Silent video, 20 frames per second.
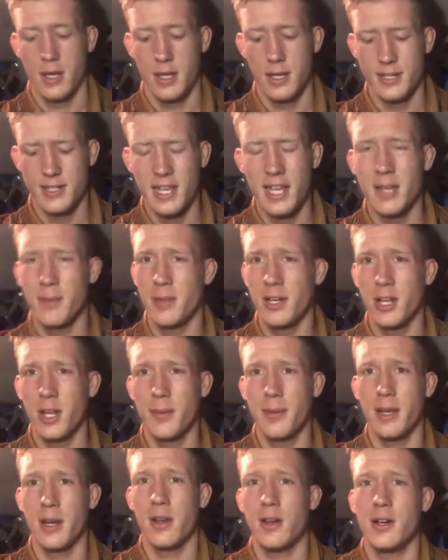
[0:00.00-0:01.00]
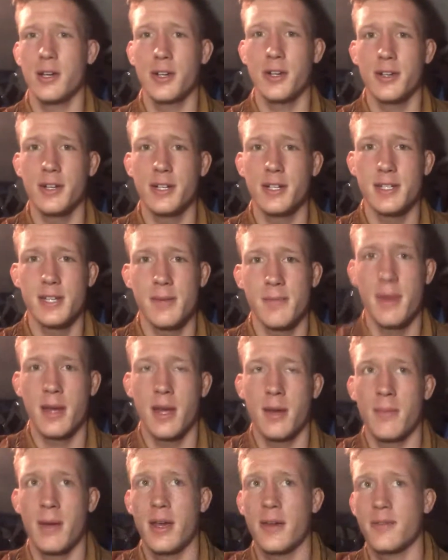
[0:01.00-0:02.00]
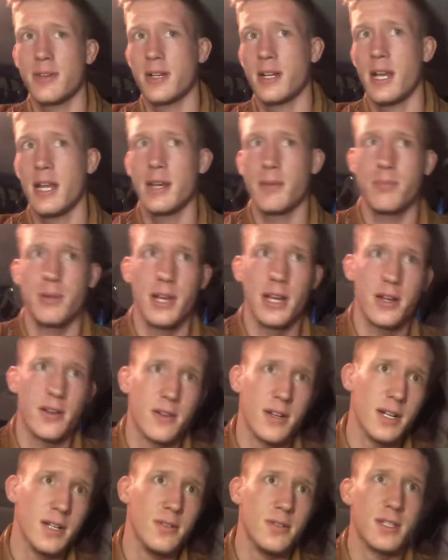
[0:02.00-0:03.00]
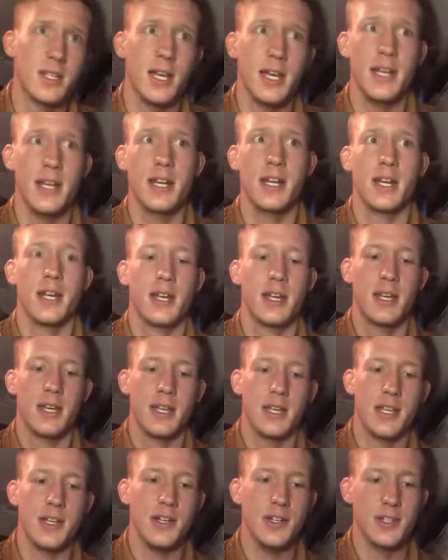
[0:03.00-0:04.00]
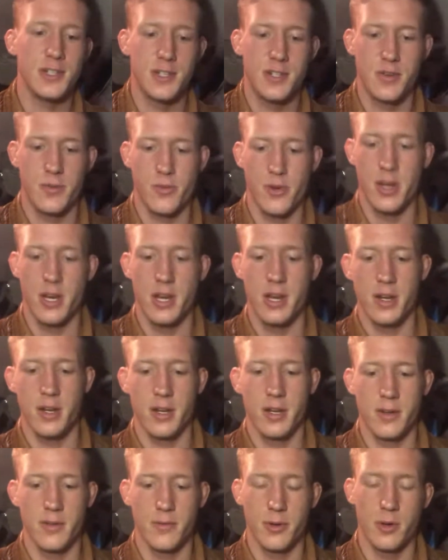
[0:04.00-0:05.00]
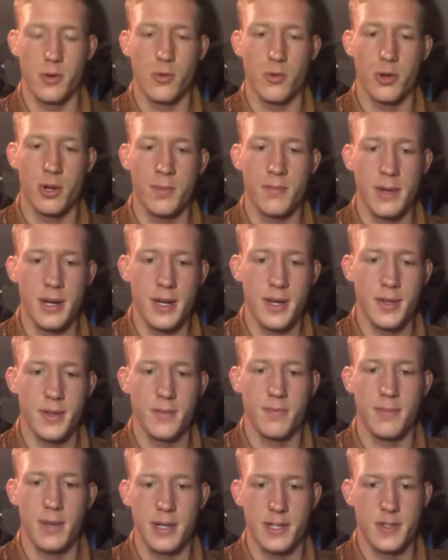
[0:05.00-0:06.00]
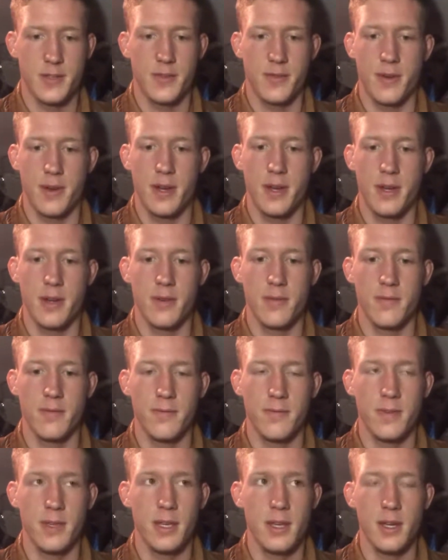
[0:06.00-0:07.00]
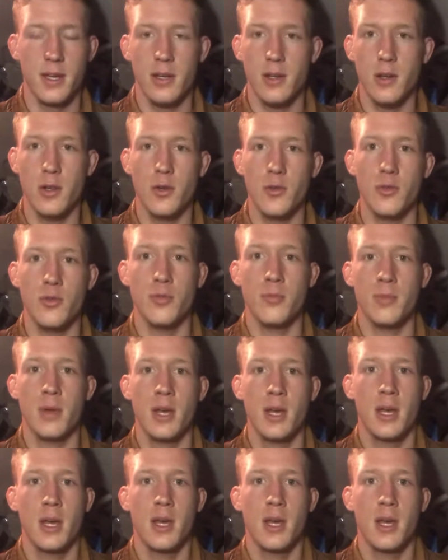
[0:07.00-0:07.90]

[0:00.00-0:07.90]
It's taking me a little bit longer because I'm having to like play around with, like, you know, recording my screen via Loom,